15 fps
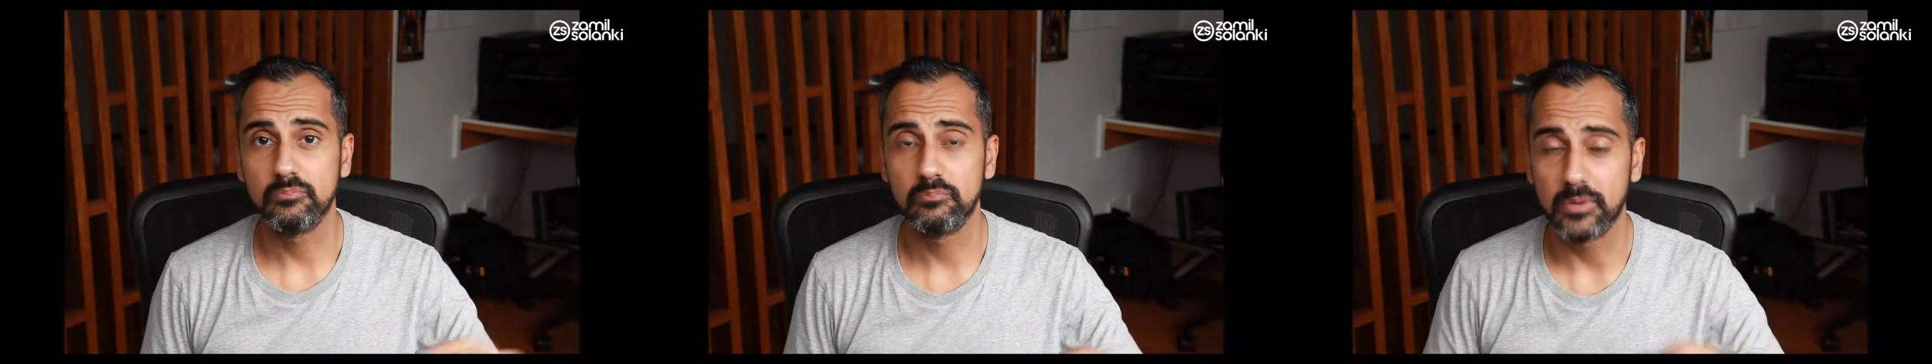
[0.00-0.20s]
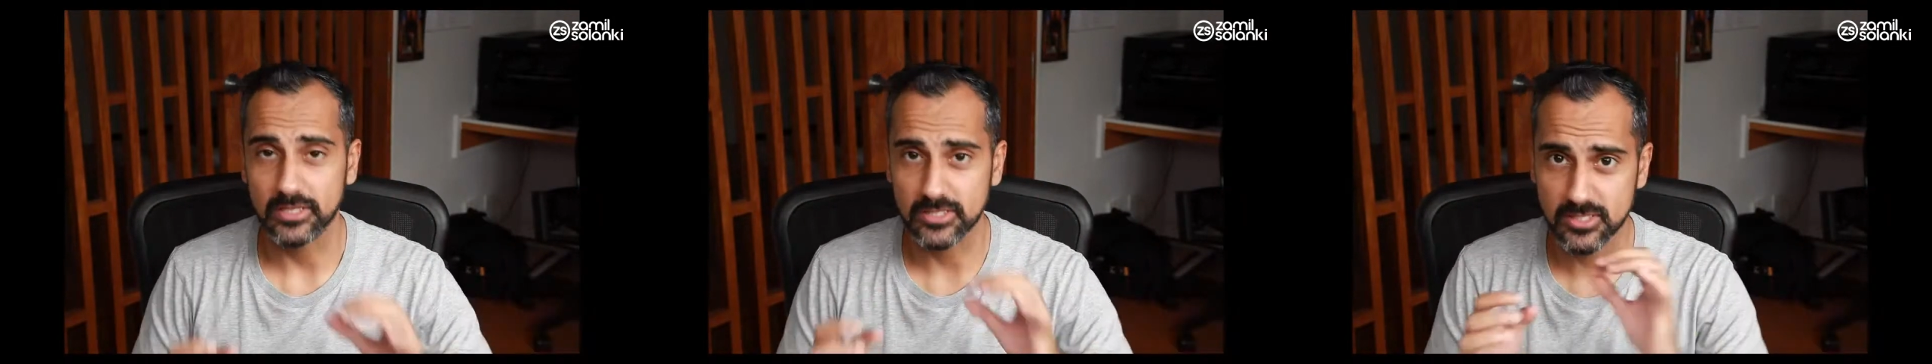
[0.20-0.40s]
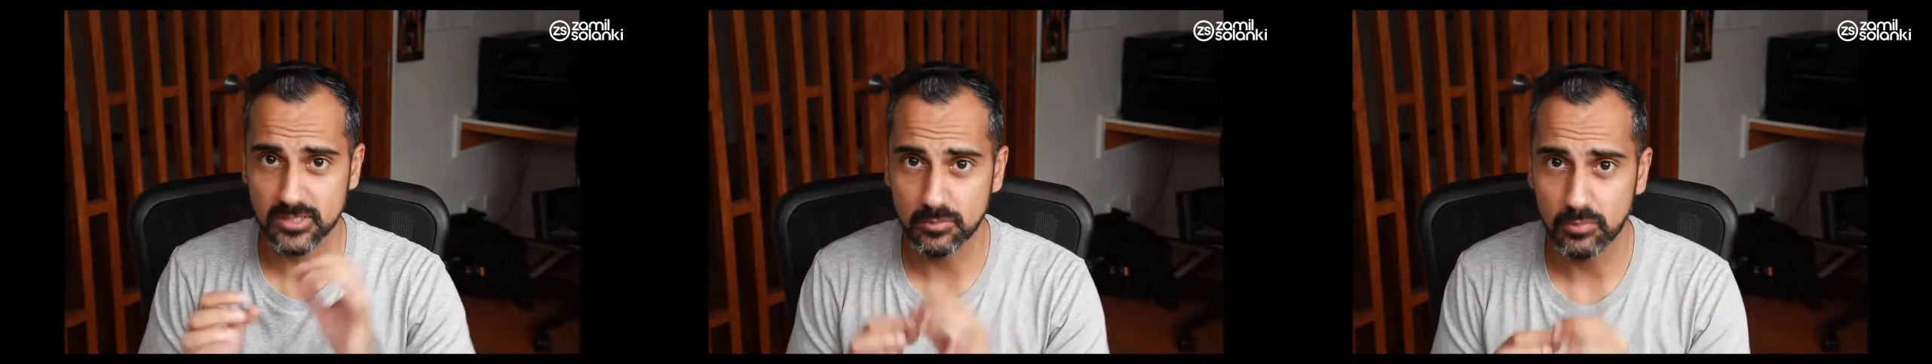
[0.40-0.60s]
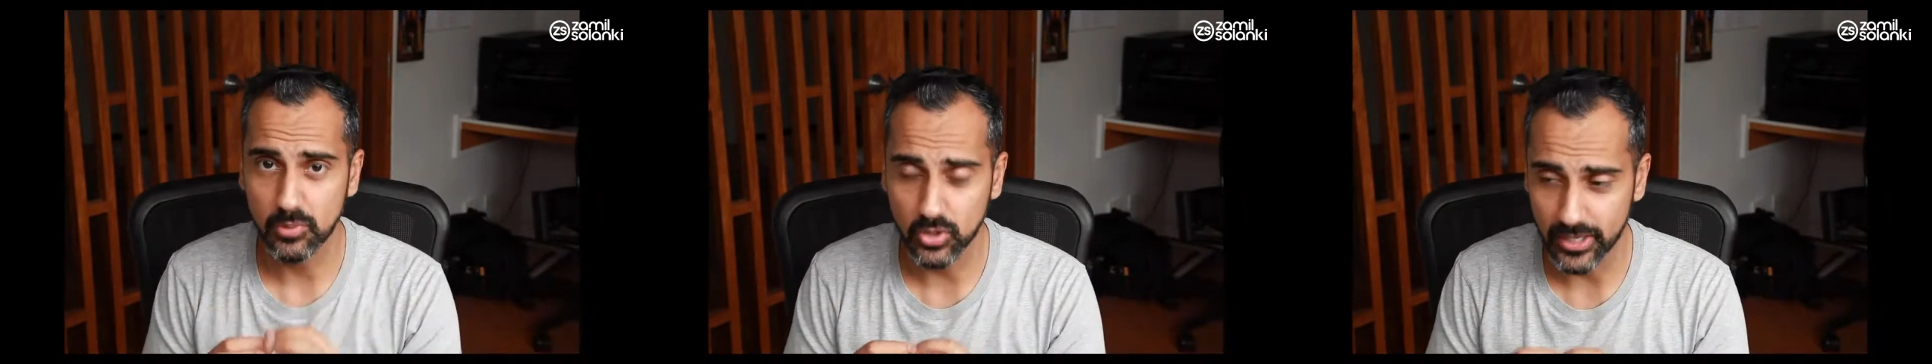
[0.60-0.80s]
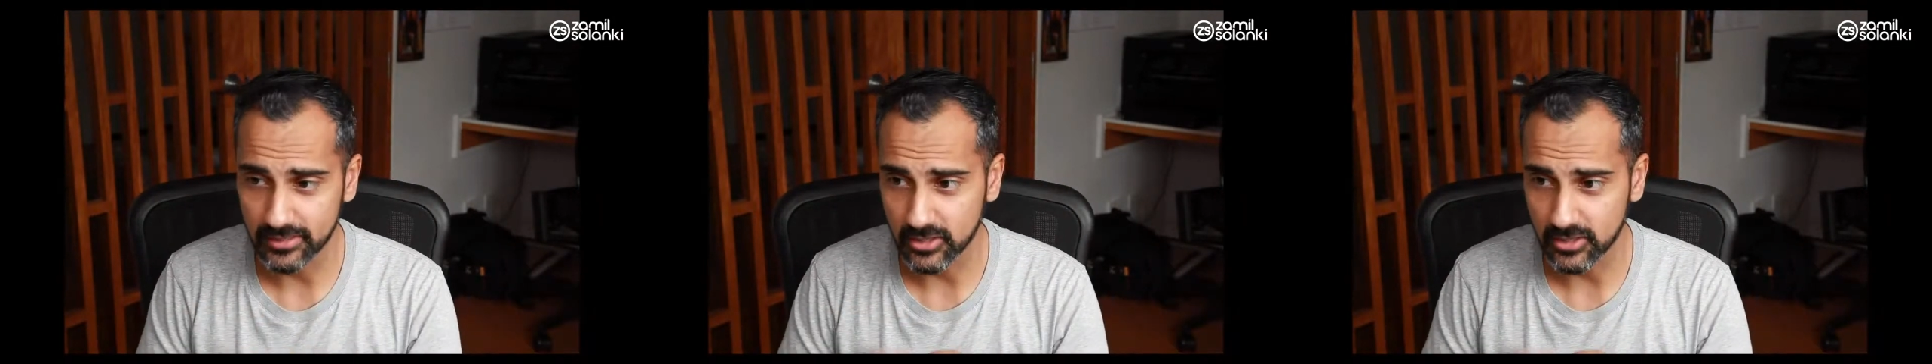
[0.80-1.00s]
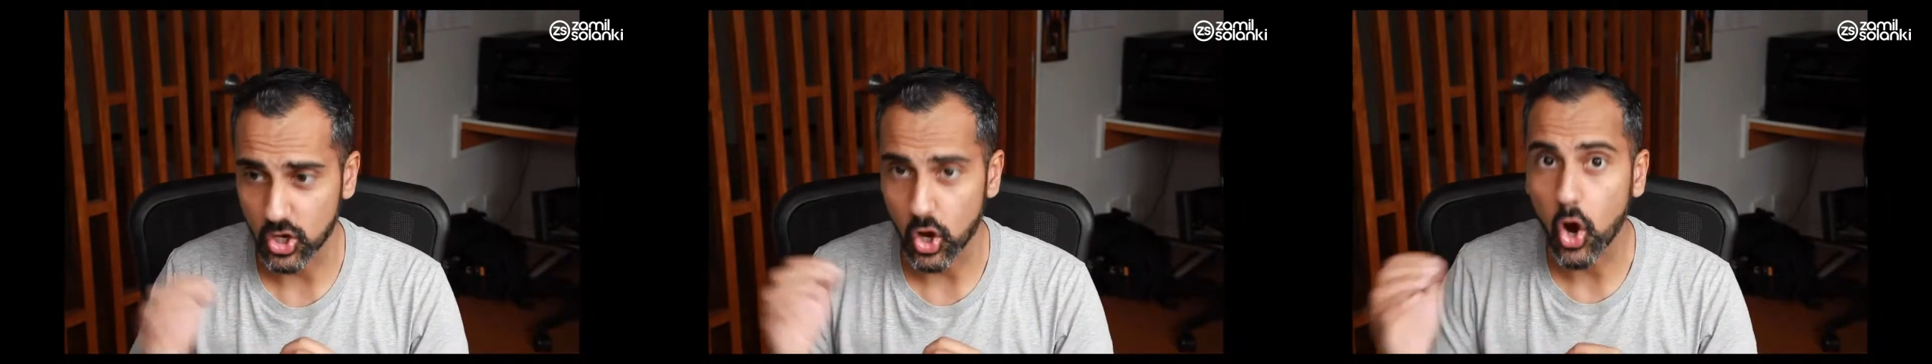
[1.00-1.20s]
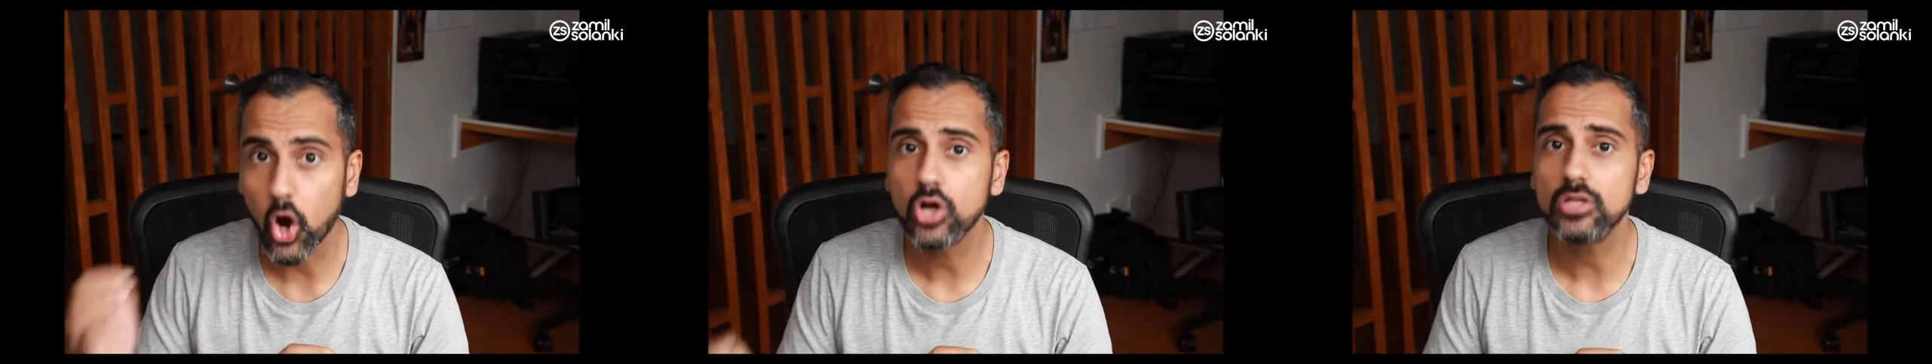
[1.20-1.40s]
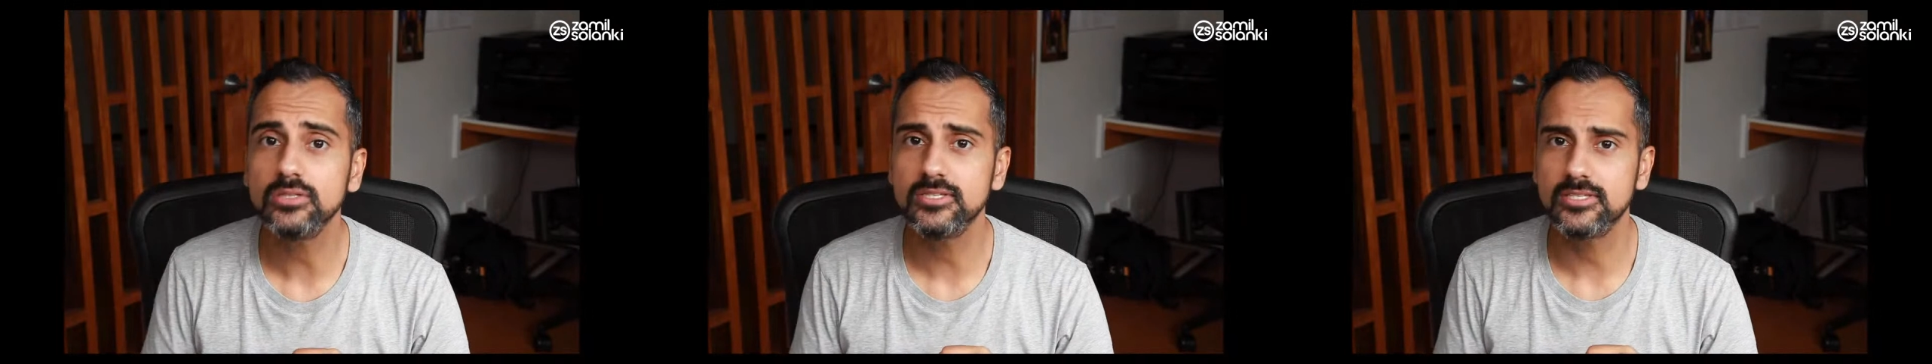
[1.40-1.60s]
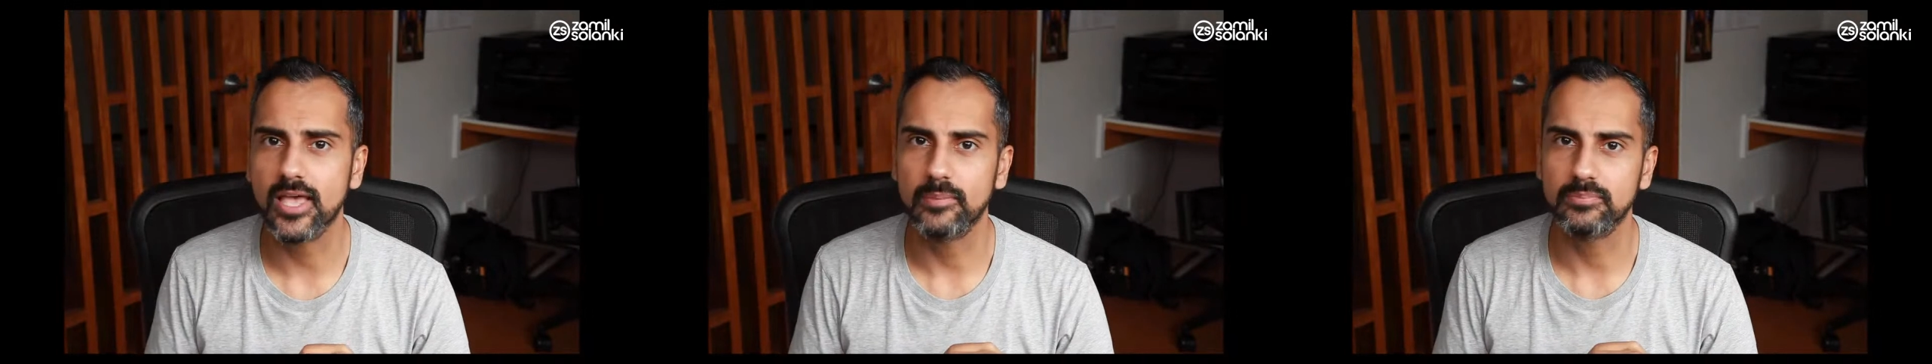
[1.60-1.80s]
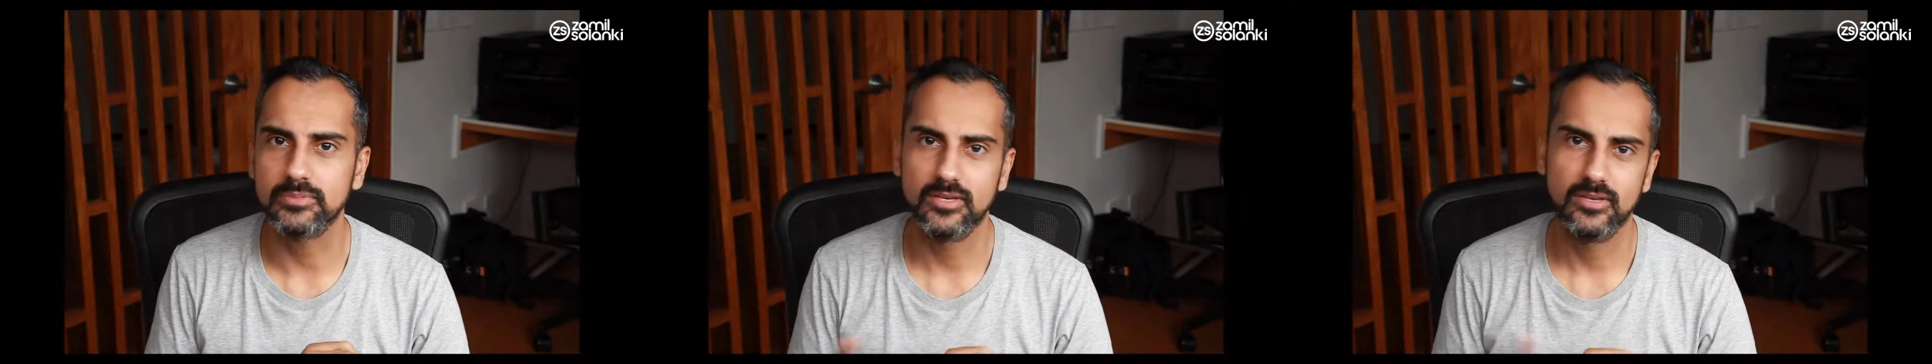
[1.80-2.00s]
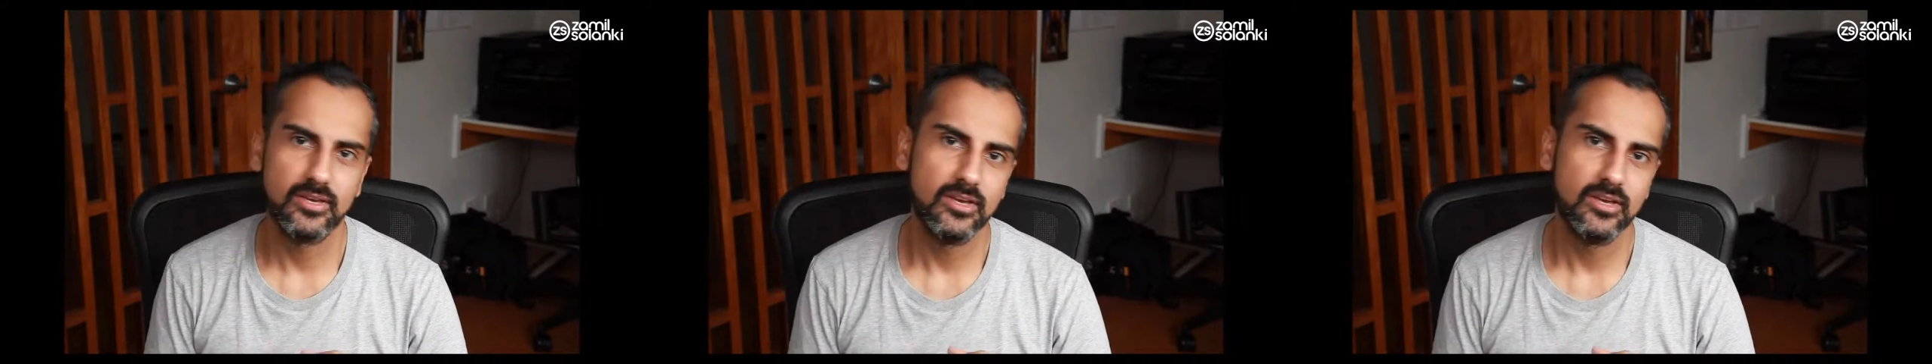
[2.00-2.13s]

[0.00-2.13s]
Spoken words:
but simple in the concept